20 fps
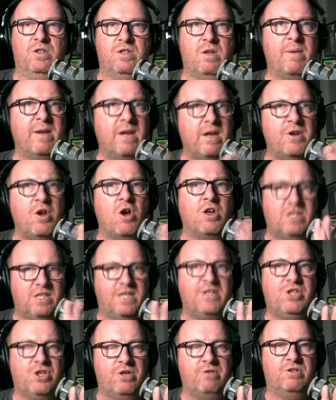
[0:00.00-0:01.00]
I mean, a nicely
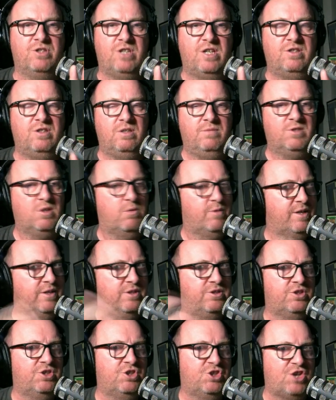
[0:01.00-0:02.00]
tuned system, so we could
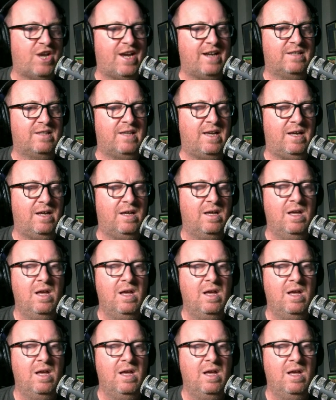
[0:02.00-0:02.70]
just check that.